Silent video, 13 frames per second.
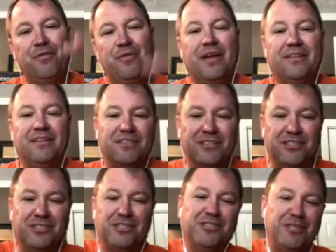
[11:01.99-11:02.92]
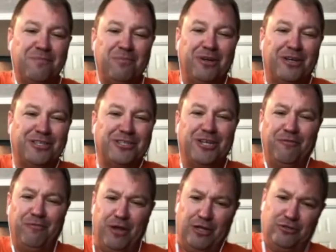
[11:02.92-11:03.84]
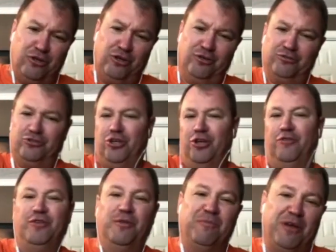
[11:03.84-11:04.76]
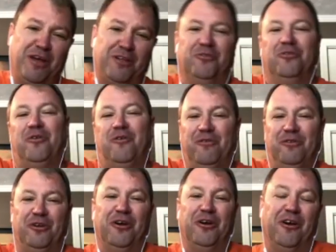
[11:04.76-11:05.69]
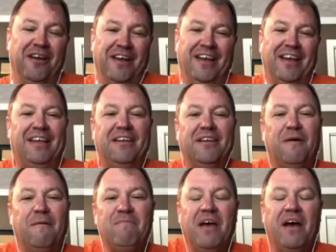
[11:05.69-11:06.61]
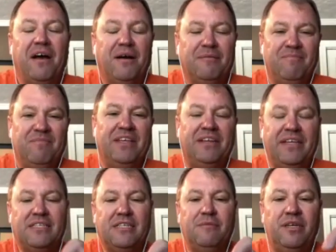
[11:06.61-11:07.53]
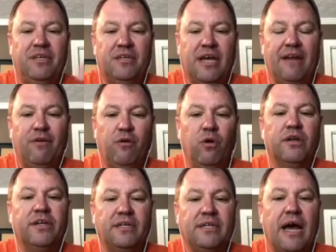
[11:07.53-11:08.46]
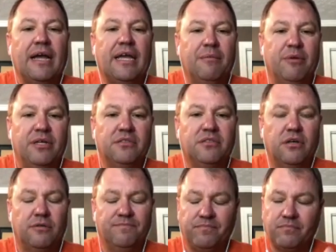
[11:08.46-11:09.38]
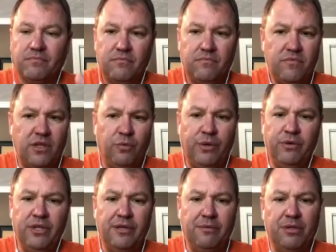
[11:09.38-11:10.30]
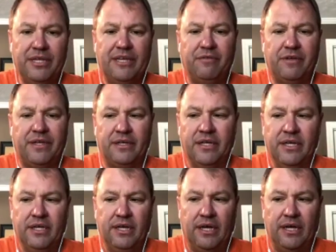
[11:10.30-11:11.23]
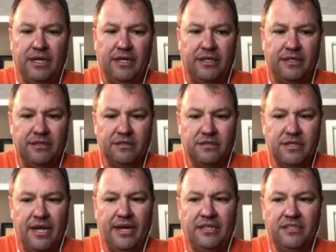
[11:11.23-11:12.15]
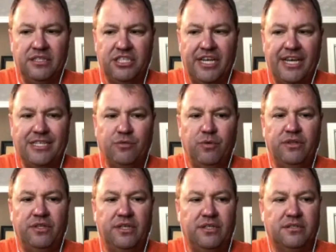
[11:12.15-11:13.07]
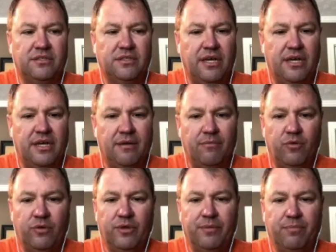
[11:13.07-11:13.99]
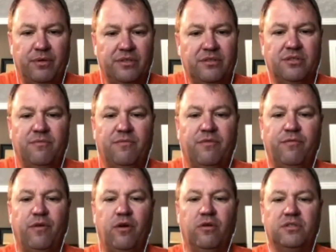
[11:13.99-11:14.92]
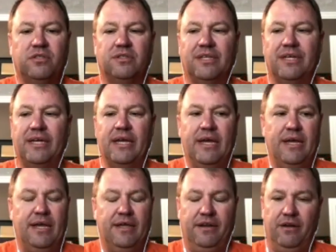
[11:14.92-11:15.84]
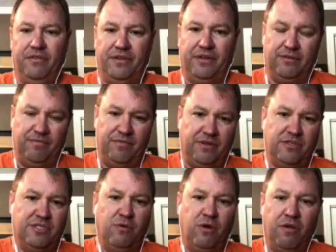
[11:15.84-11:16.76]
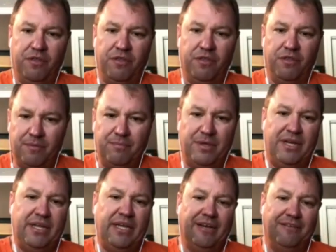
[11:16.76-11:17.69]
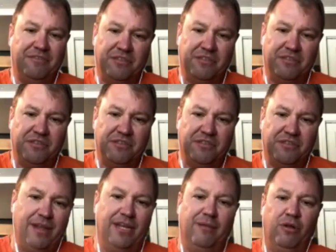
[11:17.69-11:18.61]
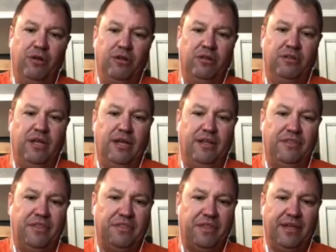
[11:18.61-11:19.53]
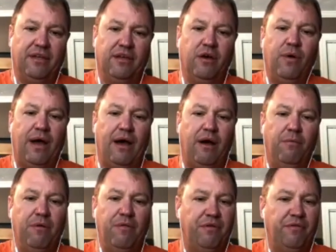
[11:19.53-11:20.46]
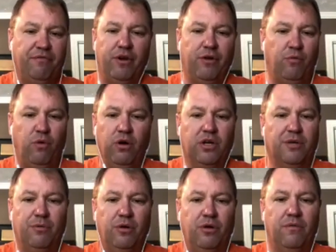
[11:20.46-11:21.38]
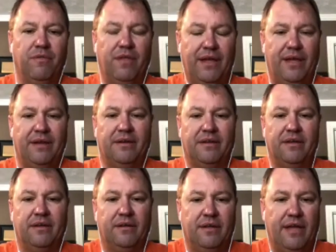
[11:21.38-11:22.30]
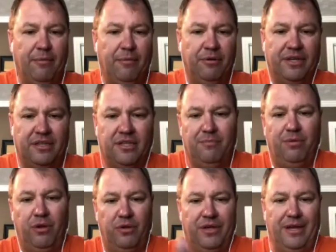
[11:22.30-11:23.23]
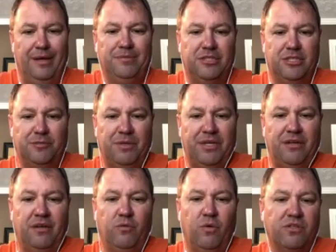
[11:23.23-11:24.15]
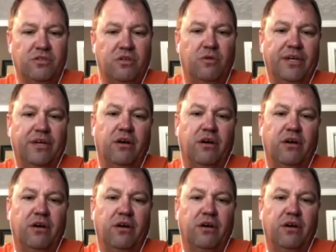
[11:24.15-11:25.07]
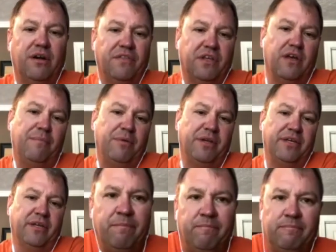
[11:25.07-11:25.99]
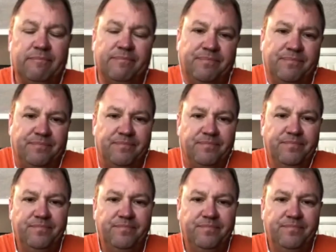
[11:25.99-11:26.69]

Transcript: thing that just sits up on a shelf. That's our safety manual over there. Yeah. You know, um, it needs to be kind of a working document. So we really believe in uh, cutting to the chase with it. Um, when we produce them for folks, they you know they're they're small they're they're pdfs they're emailable uh, that they can go out nice. but they're very workable and uh, able to get the employee up to speed on what's going on in the company day one